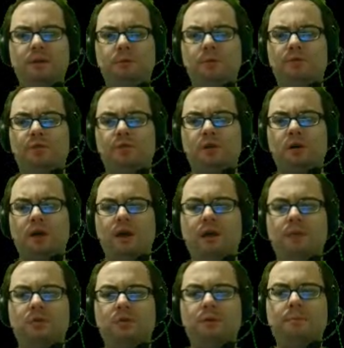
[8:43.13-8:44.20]
Hey, have I been
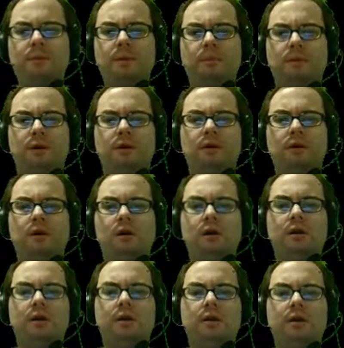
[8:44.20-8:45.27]
here before? I don't
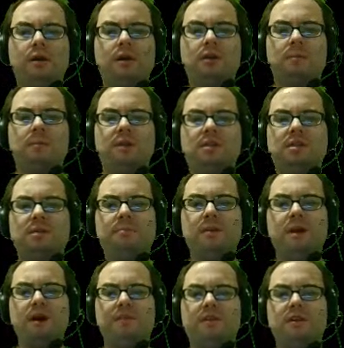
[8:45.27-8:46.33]
remember.
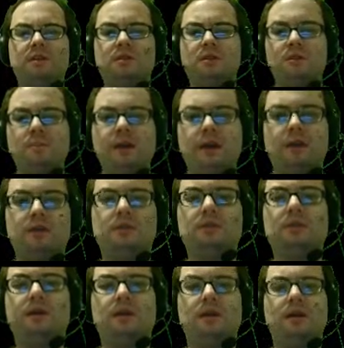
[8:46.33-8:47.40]
Now you're pissing me off.
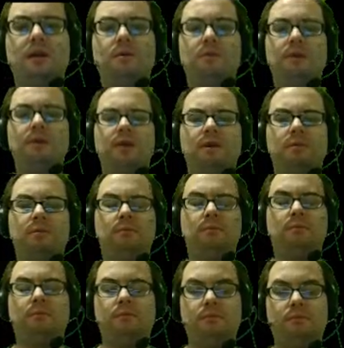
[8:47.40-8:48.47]
This don't matter, so
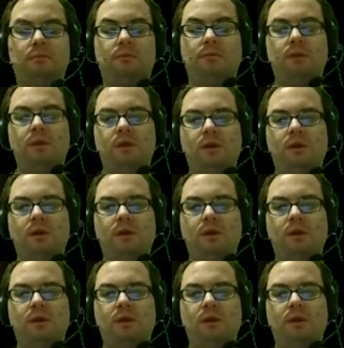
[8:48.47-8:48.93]
get on with it.